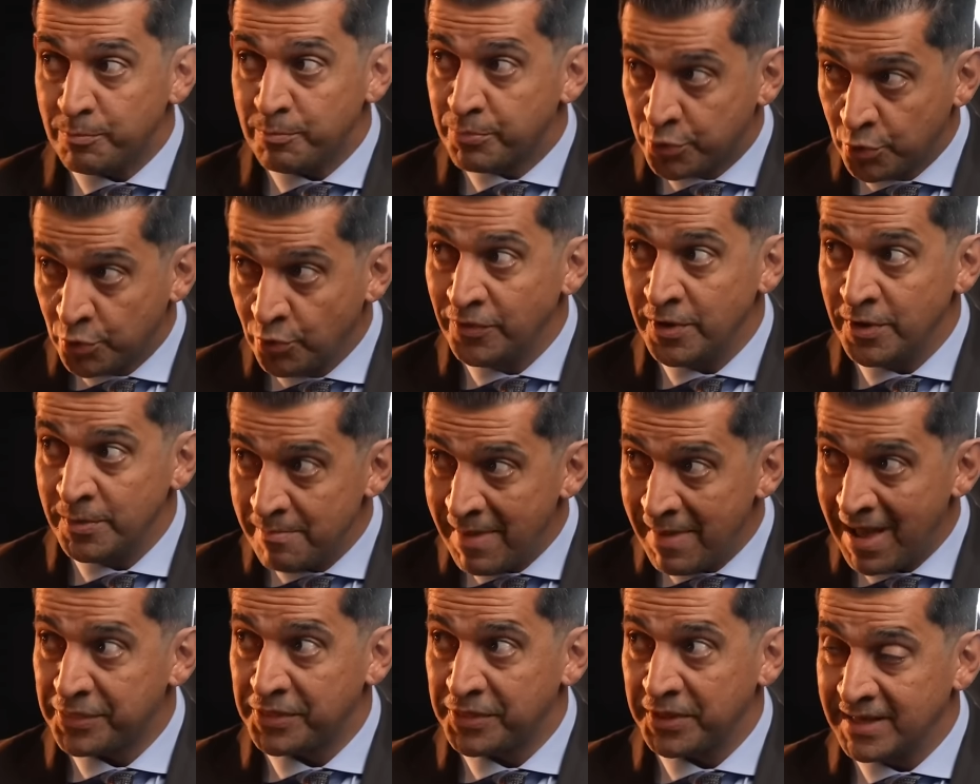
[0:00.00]
a proven
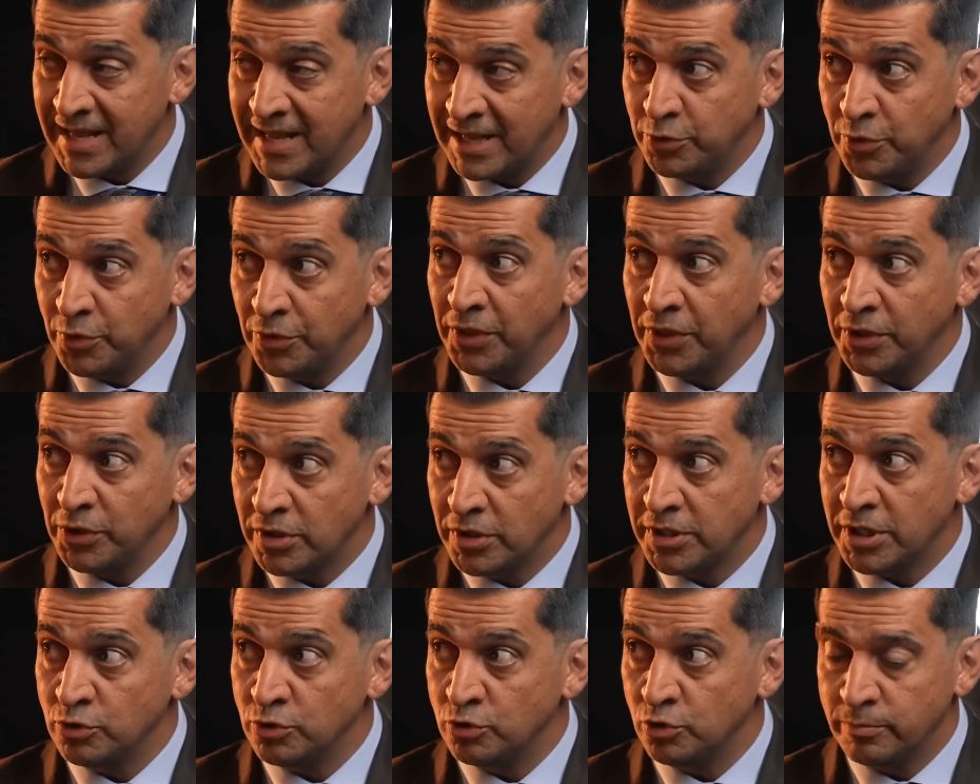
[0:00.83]
method that you think you
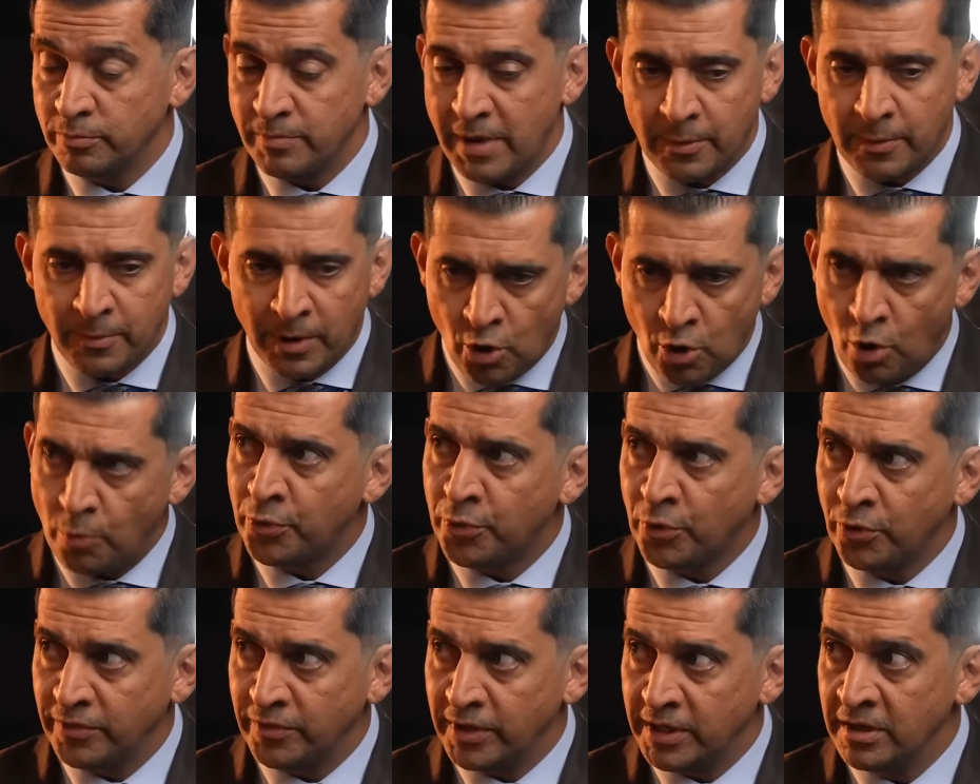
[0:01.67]
can do it better, but go
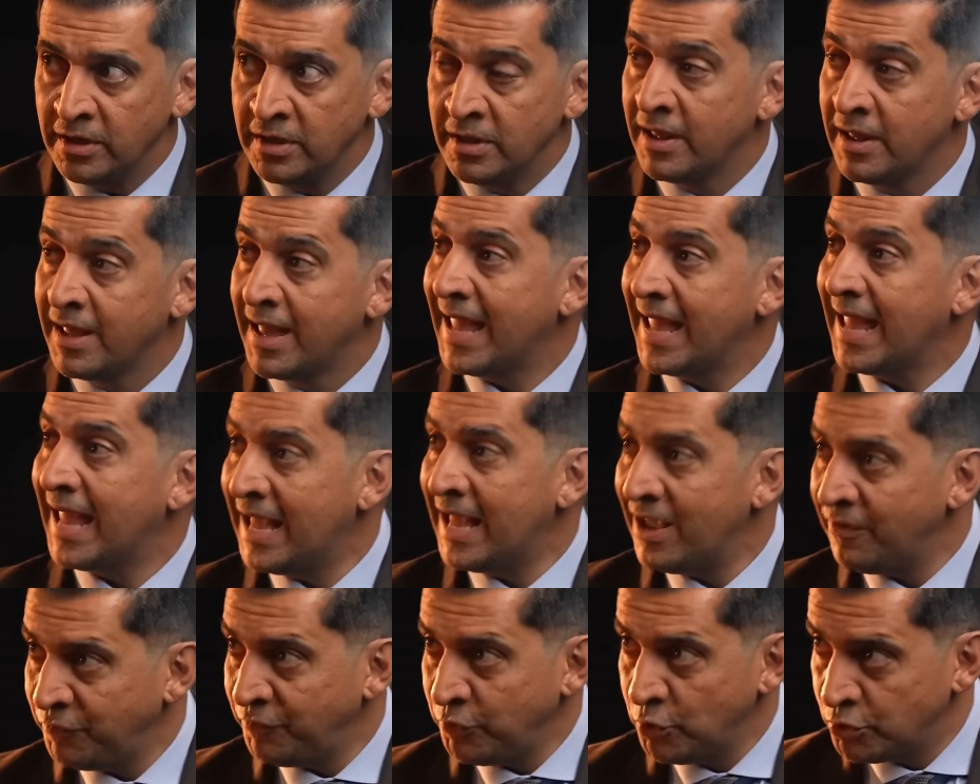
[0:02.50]
prove it.
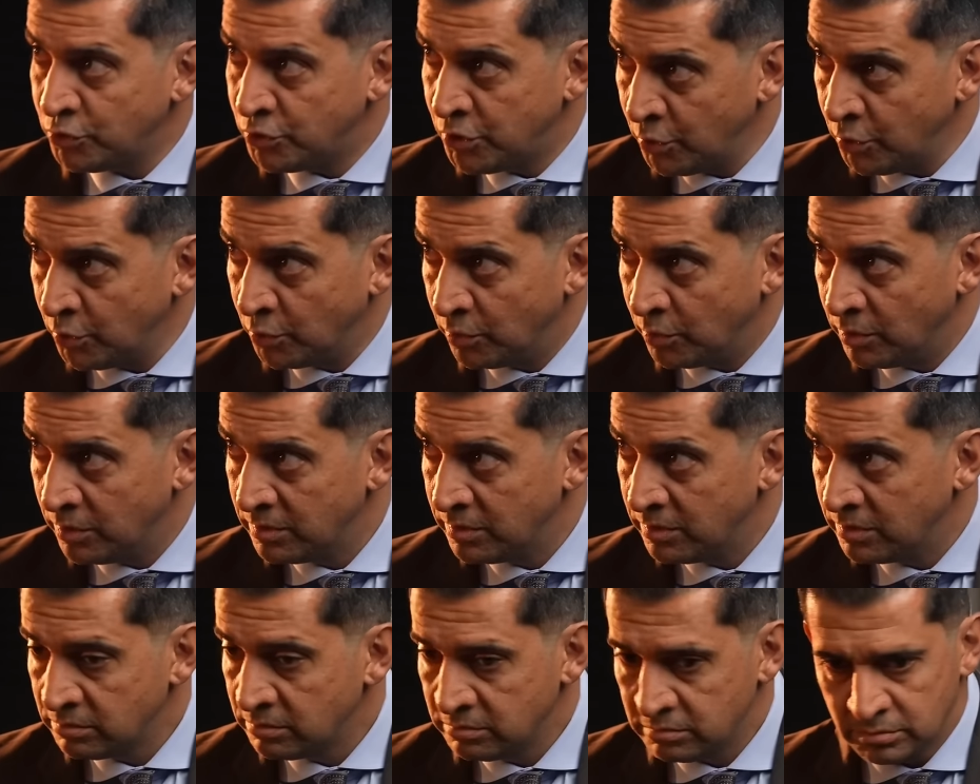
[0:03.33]
If you do,
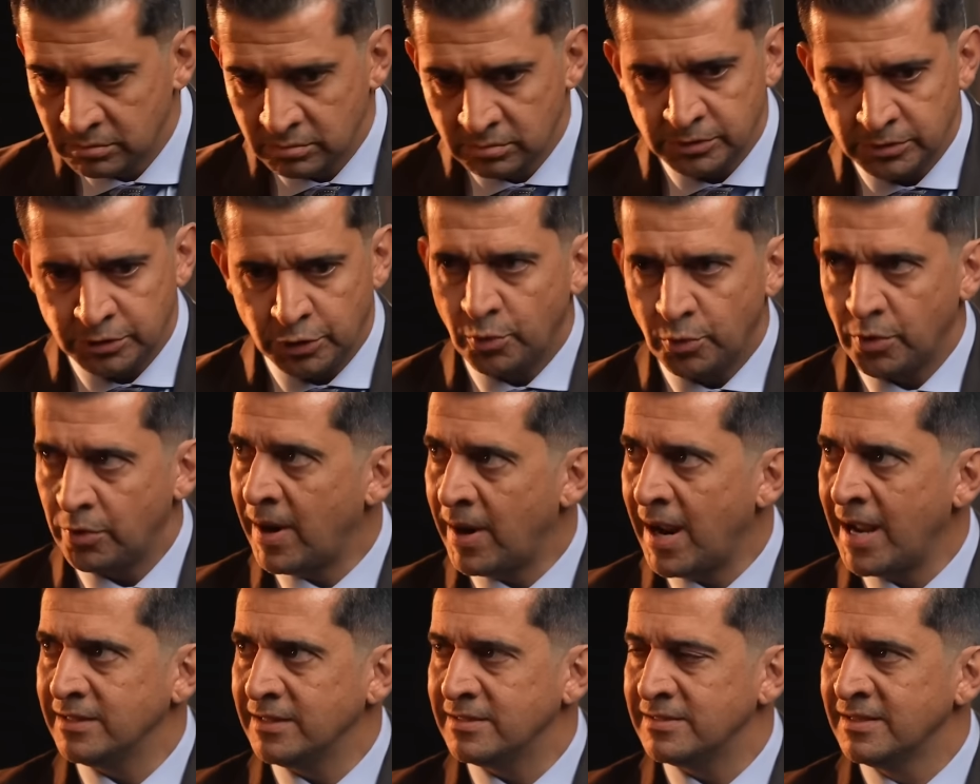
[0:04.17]
you were
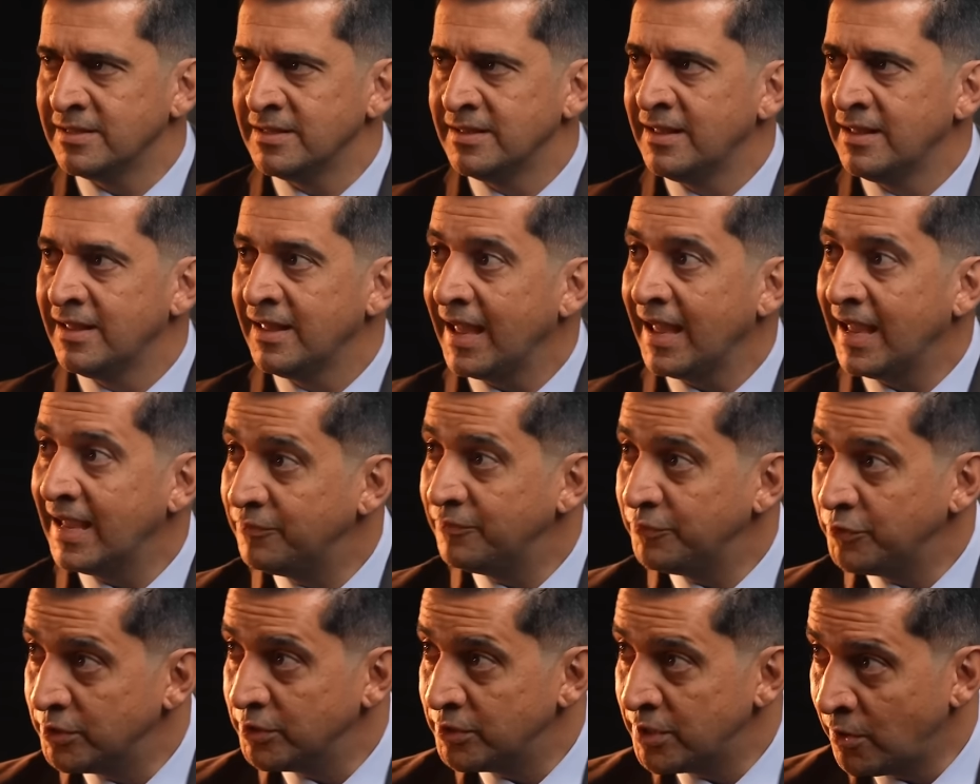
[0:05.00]
right.
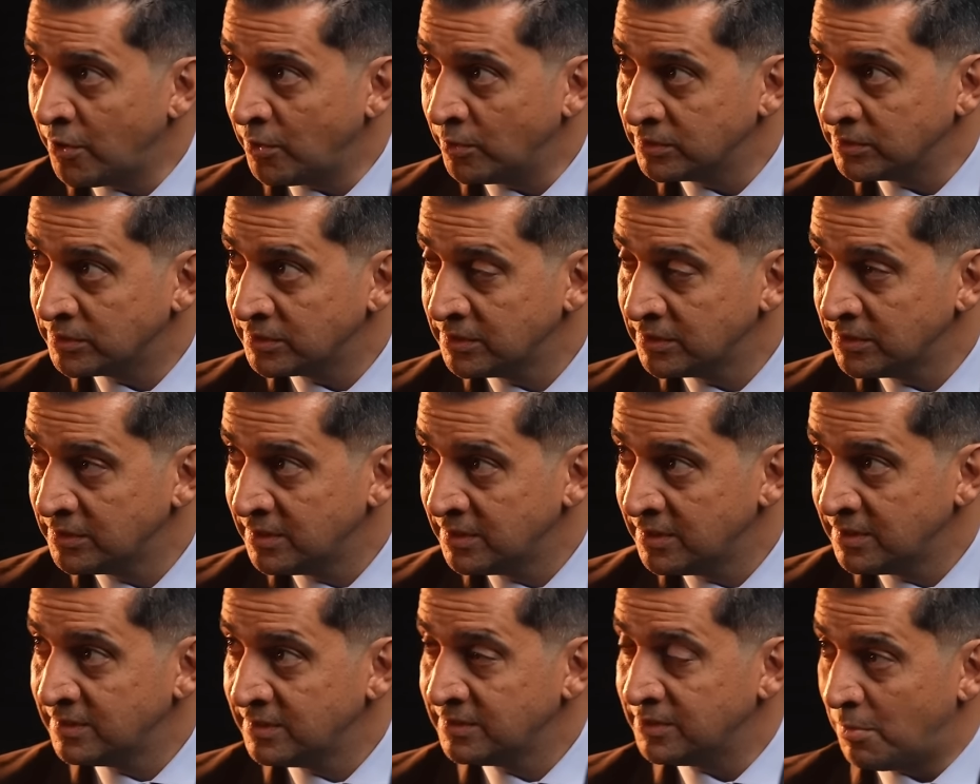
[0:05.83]
If you don't,
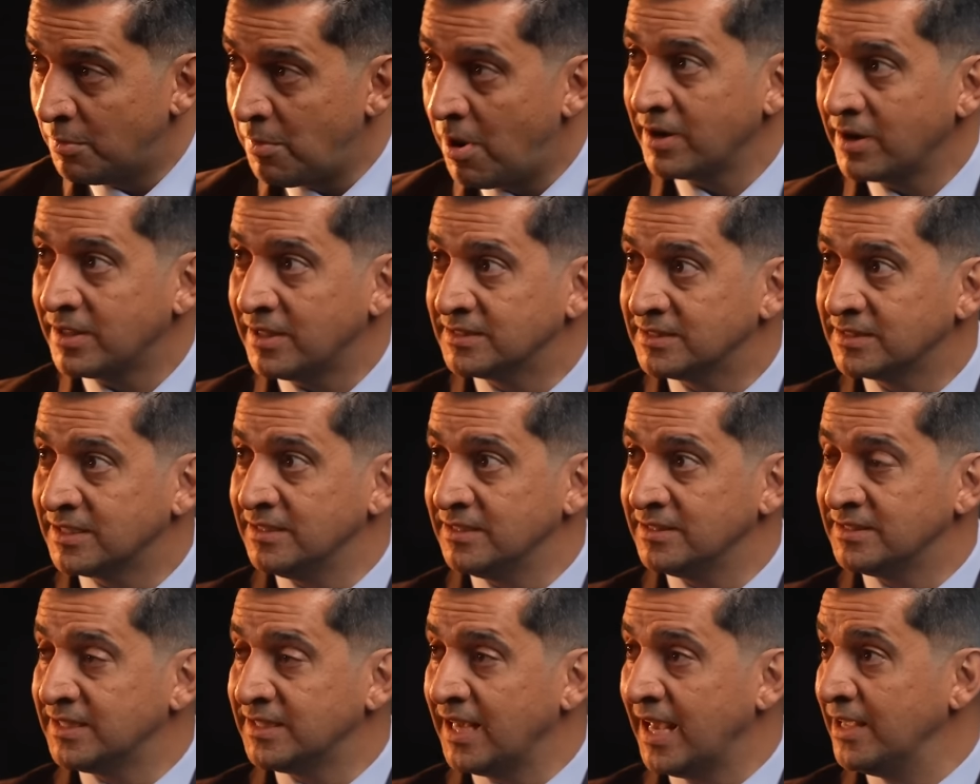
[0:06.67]
the market's
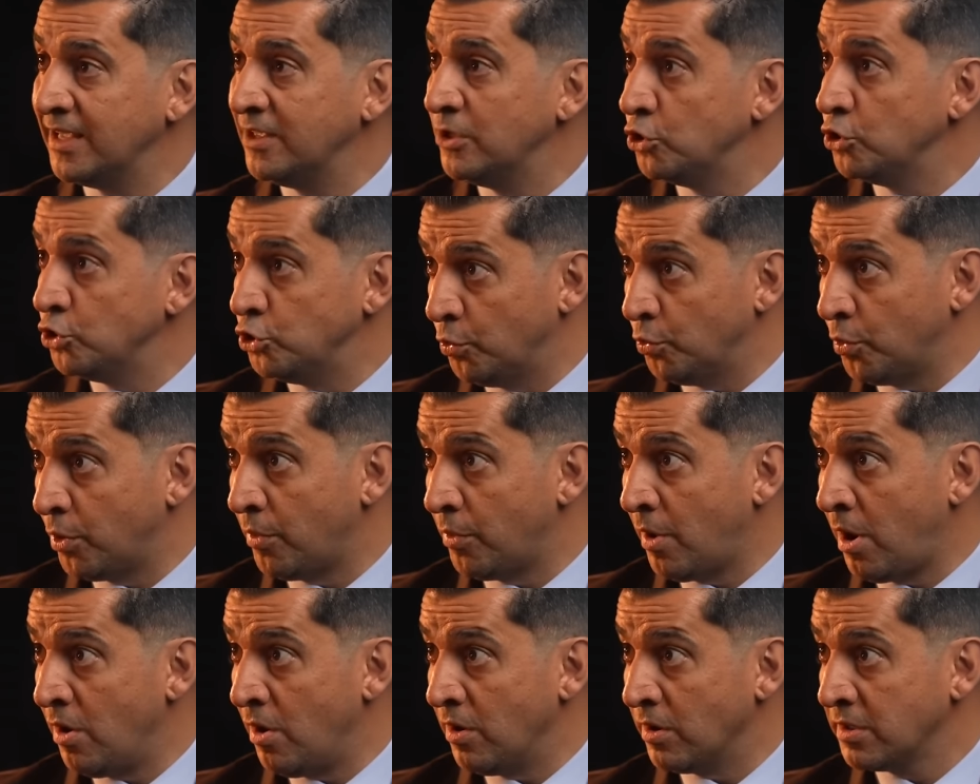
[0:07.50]
going to say you were
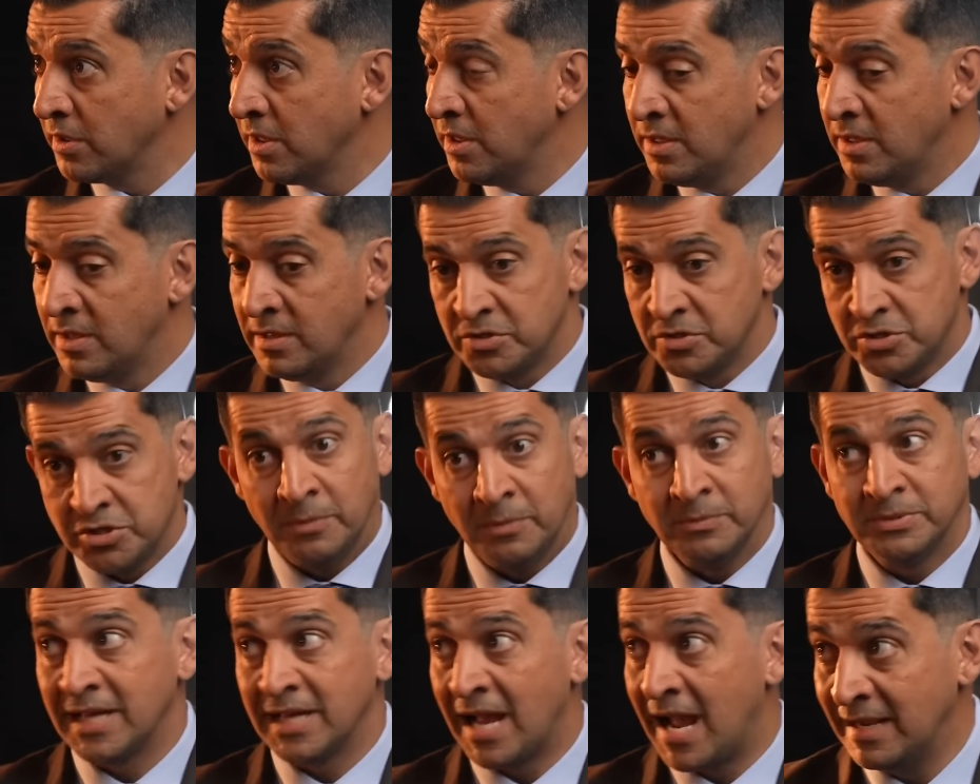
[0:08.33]
wrong.
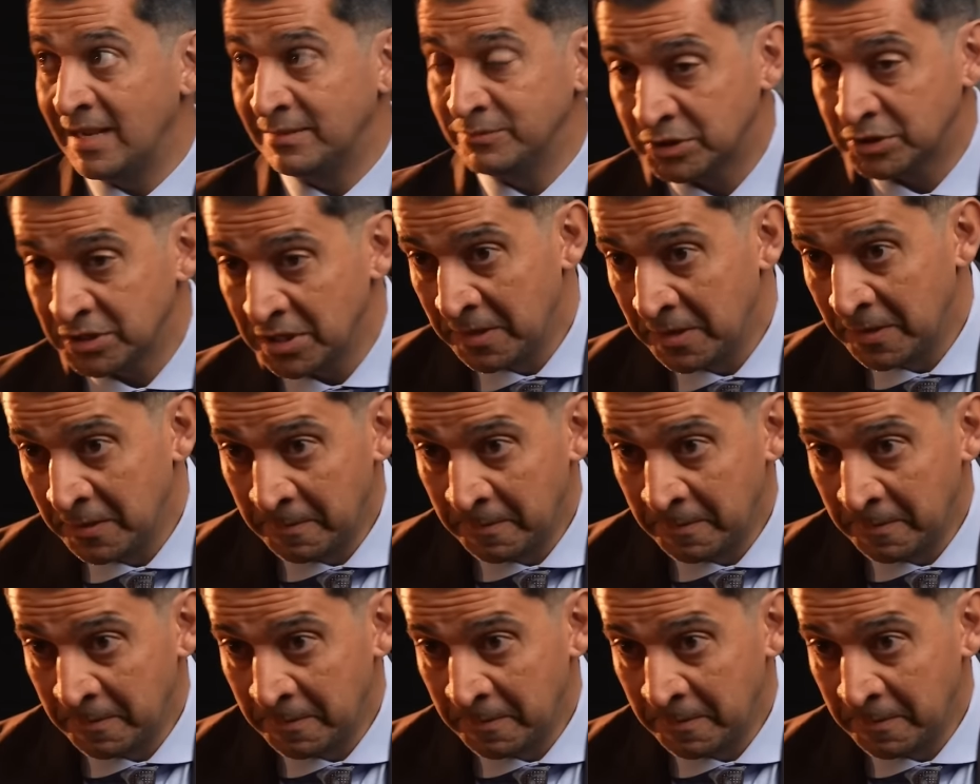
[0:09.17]
Sometimes